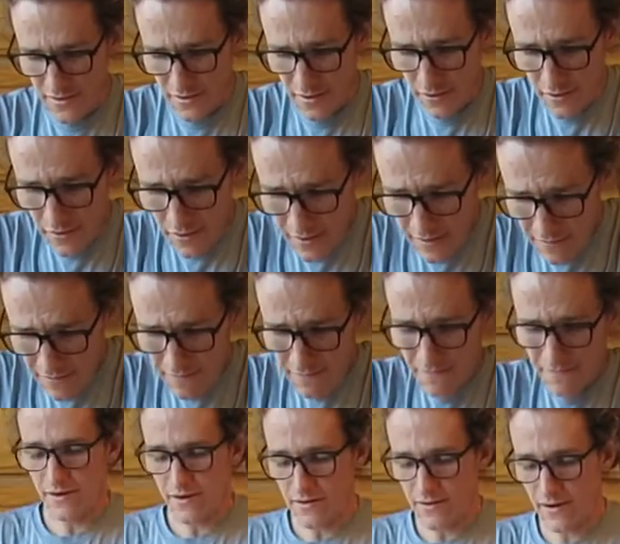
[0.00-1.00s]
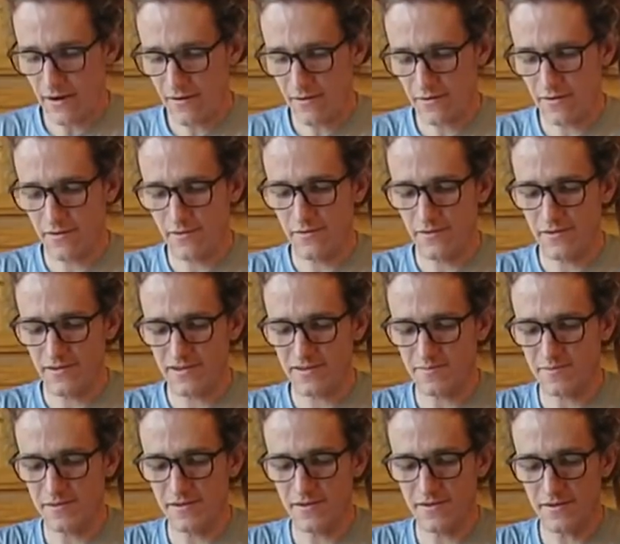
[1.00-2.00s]
dough again. Now we're going to want to
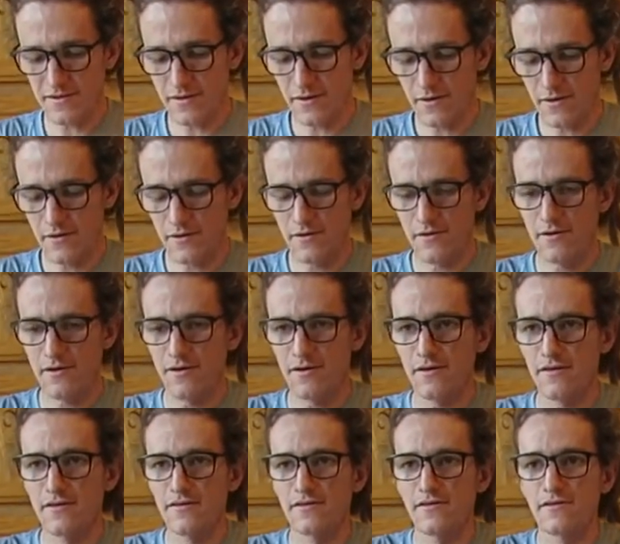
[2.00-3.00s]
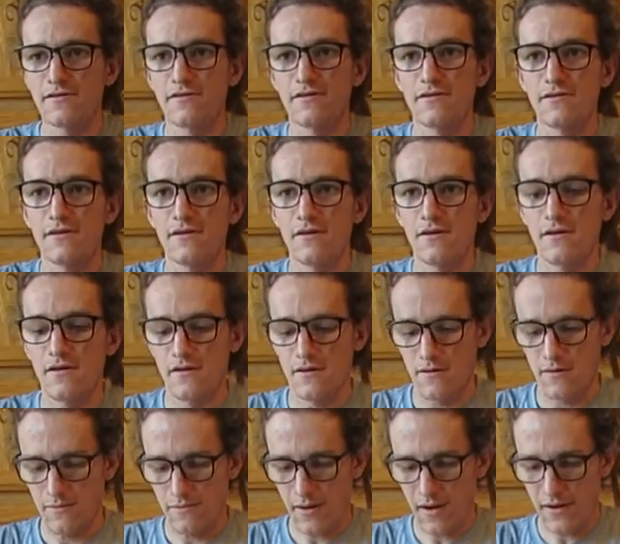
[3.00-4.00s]
split the dough into
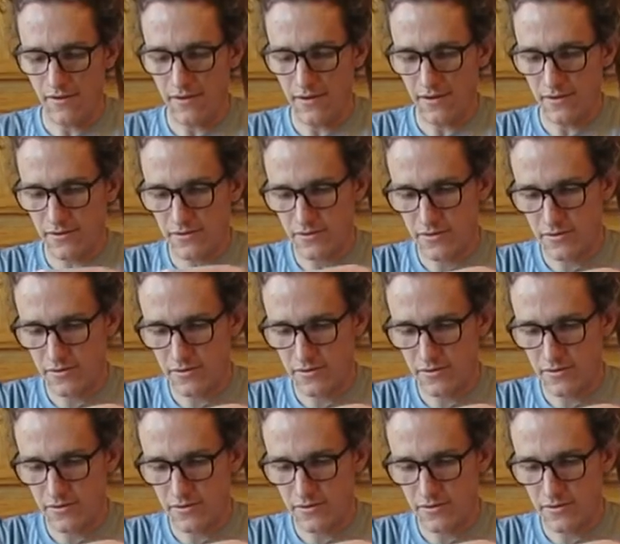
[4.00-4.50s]
about like